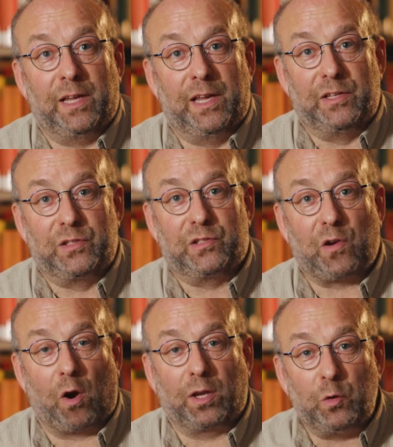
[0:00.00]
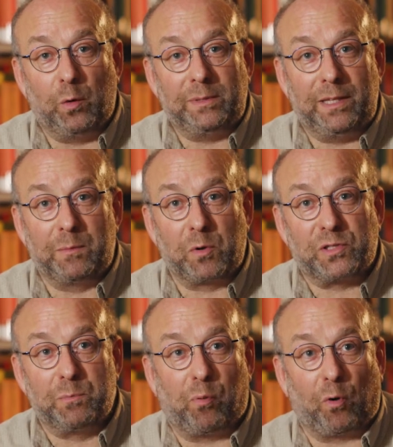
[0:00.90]
is arguably the
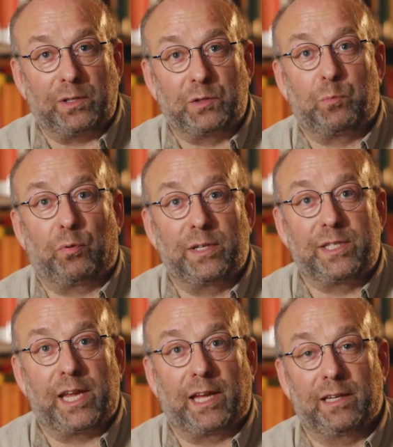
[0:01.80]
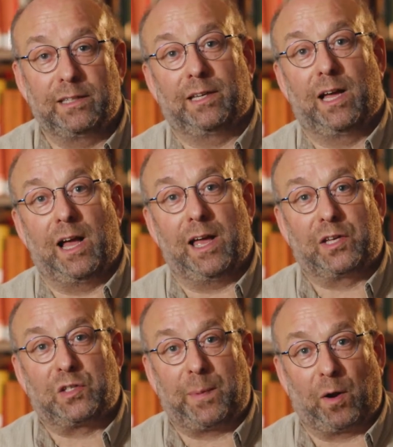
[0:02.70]
most important printing
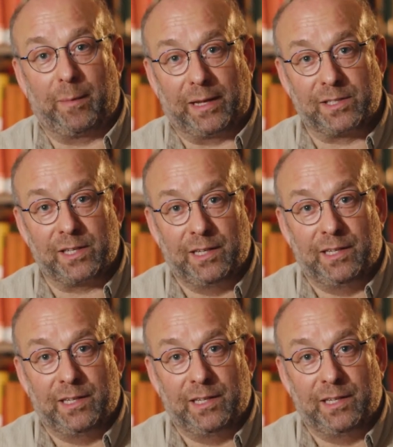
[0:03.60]
experiment